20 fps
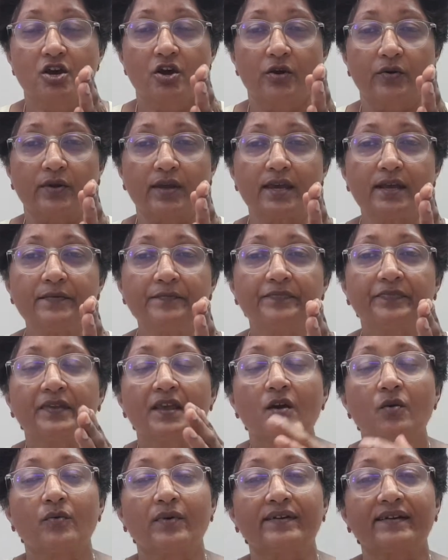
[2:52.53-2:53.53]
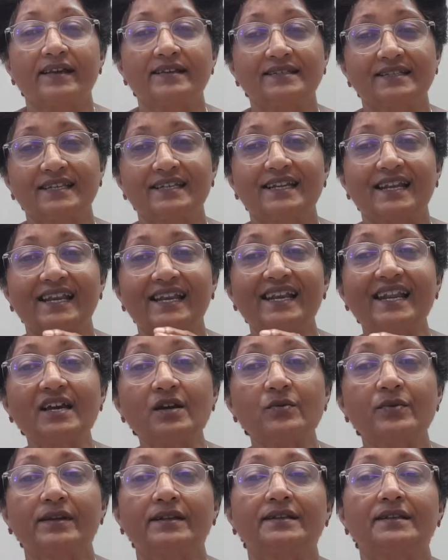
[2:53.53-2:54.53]
Okay, whereas in a
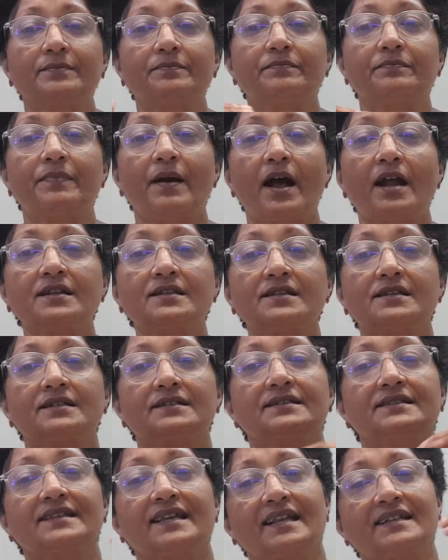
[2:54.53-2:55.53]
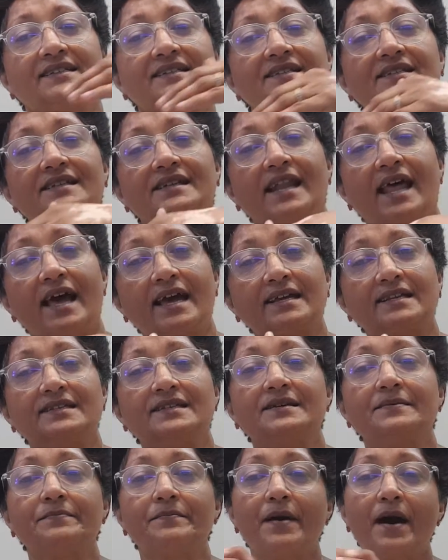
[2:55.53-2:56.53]
liquid the particles can slide
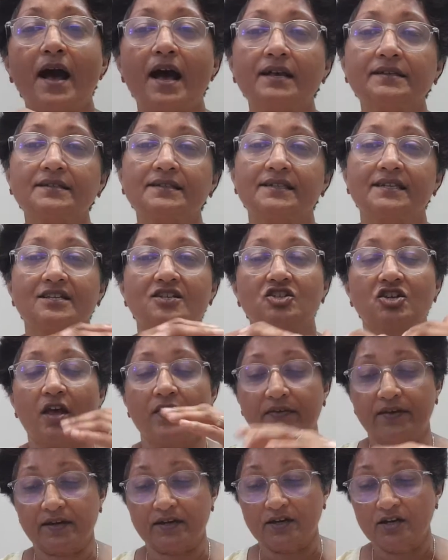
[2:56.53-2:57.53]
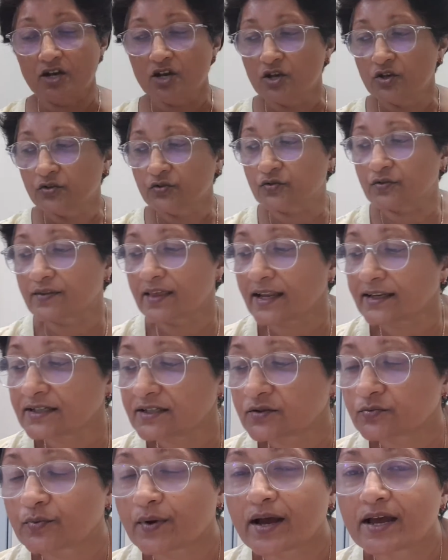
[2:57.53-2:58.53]
past each other. So that
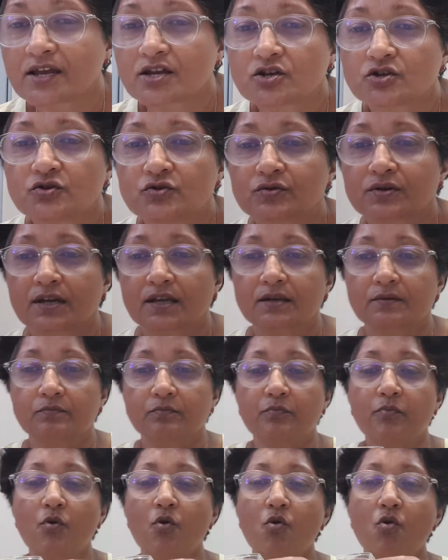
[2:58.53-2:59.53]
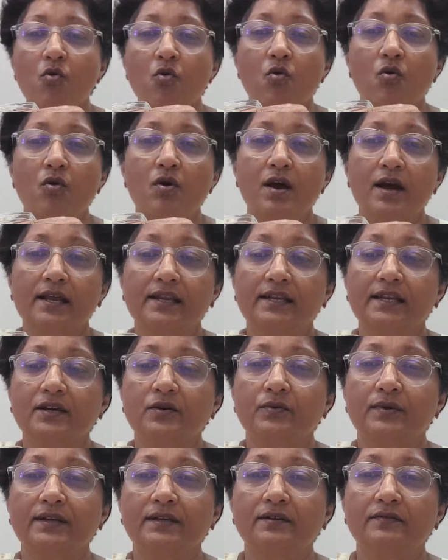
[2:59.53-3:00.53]
is why you can pour a
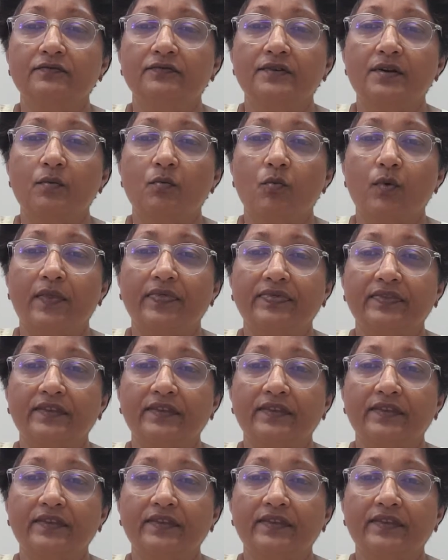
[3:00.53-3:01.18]
liquid from one